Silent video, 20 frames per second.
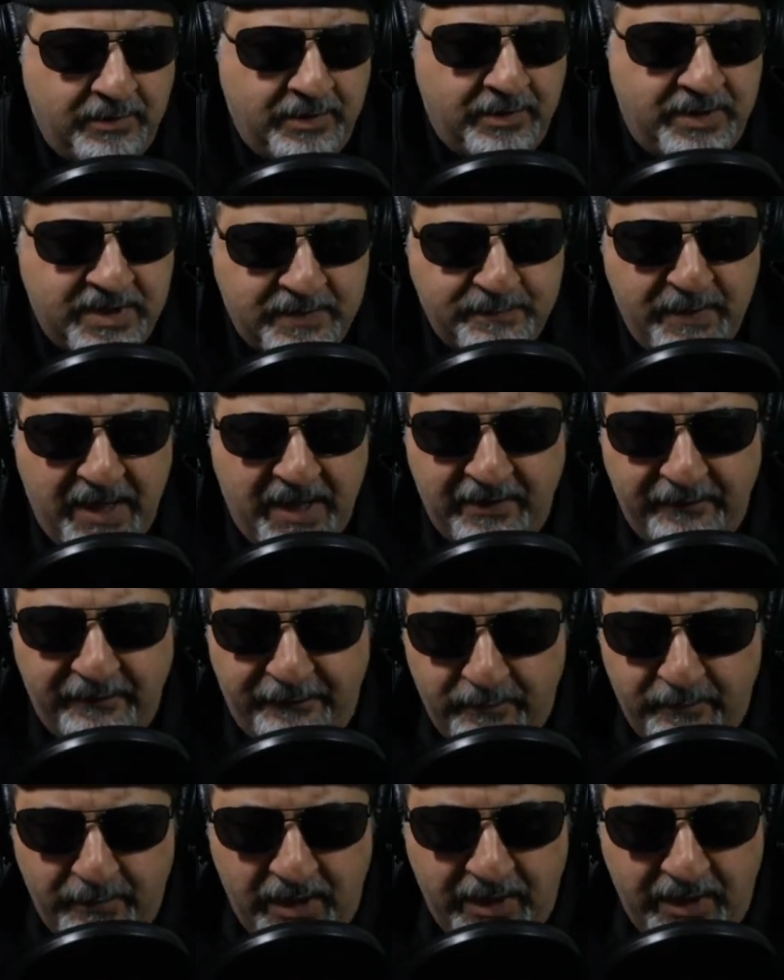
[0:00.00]
just made it
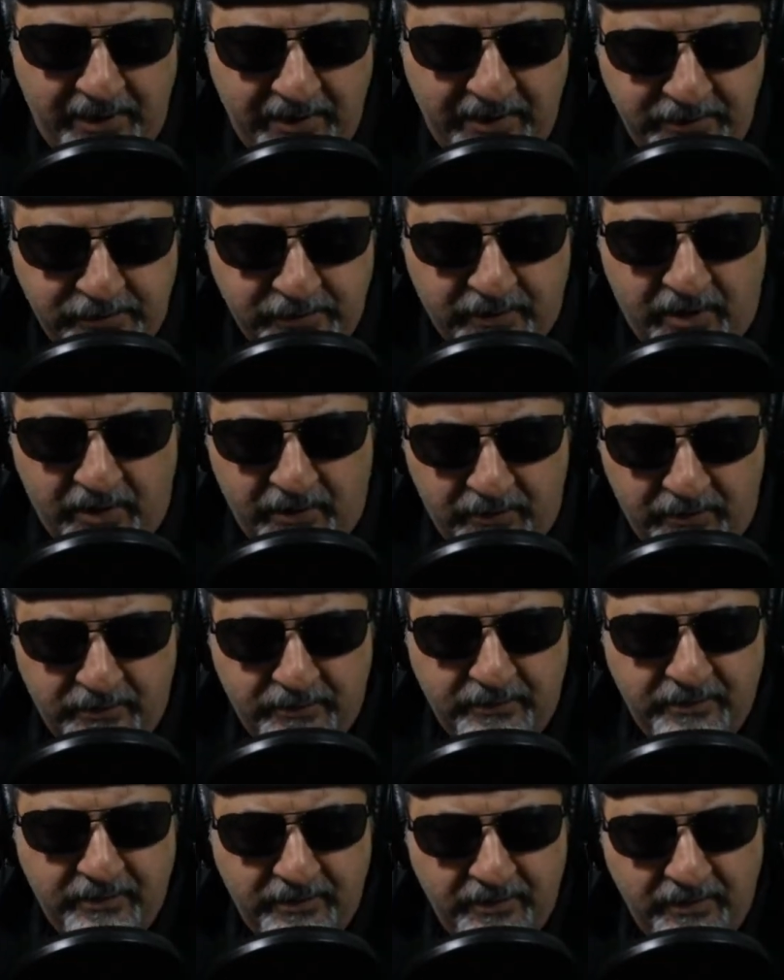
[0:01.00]
for my intro.
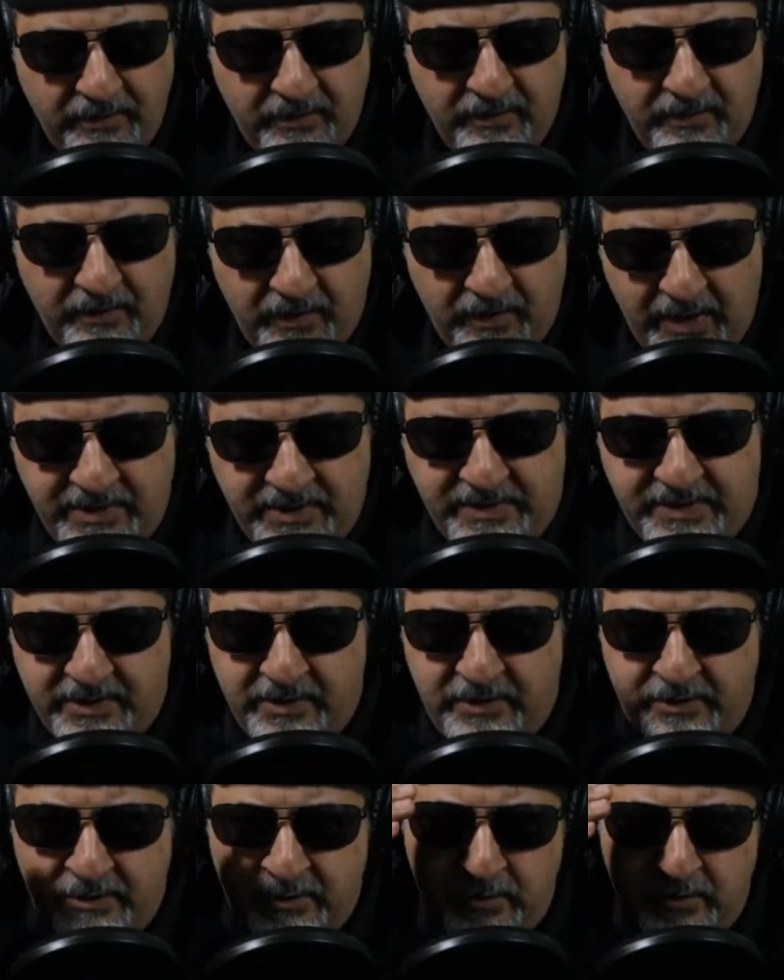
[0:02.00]

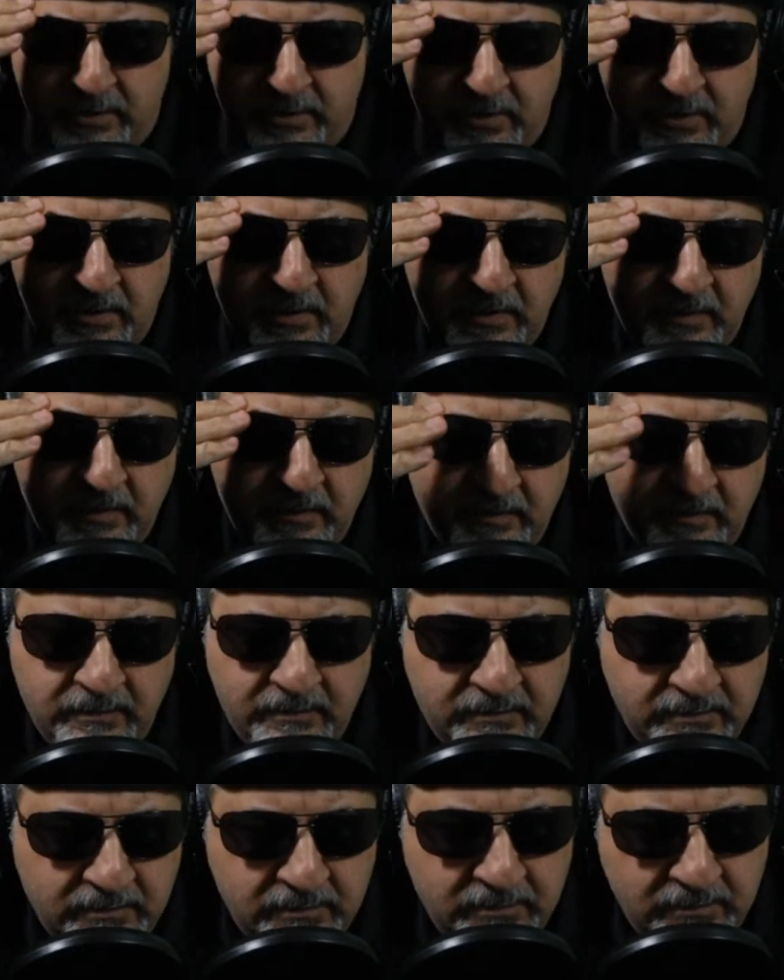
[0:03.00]
Ensign Azure.
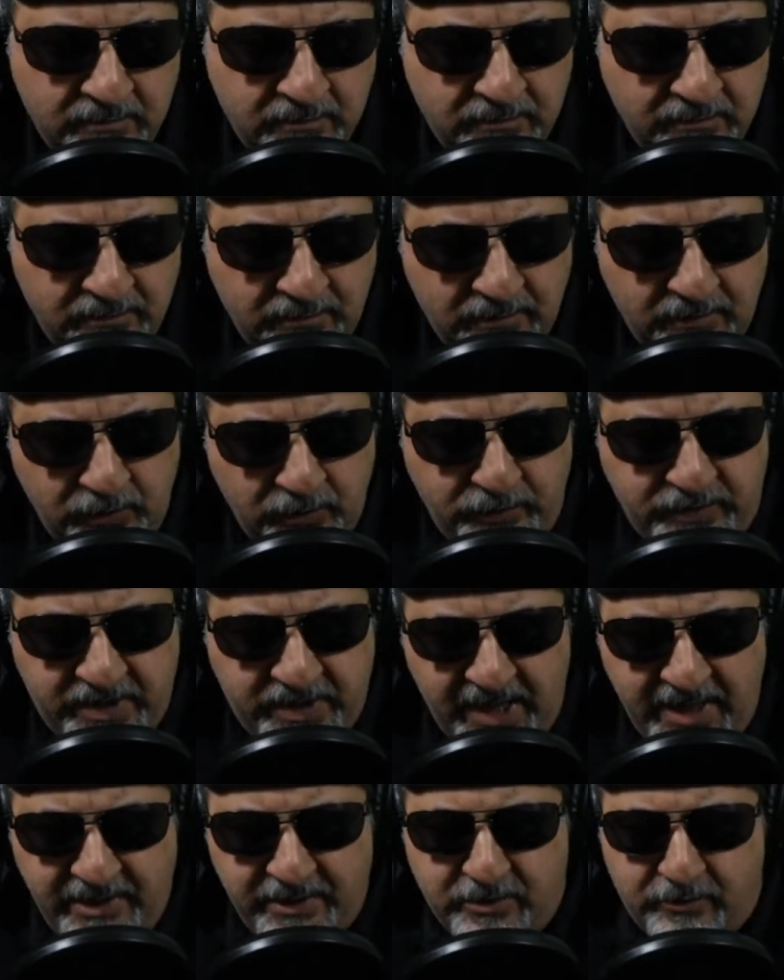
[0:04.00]

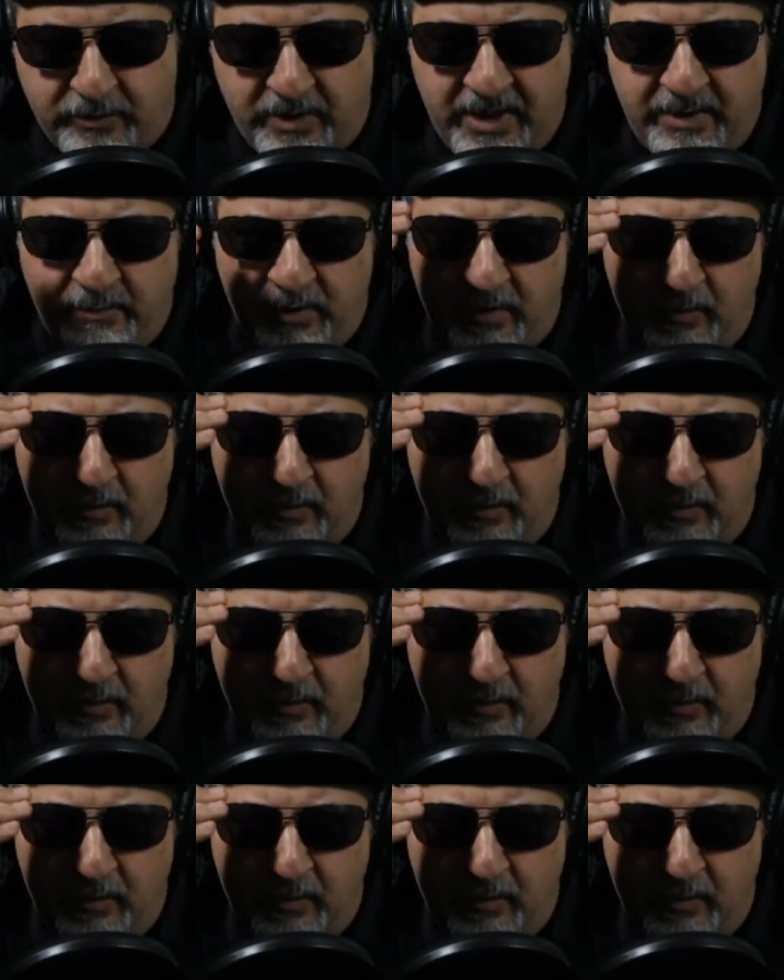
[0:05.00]
Lieutenant Kramer,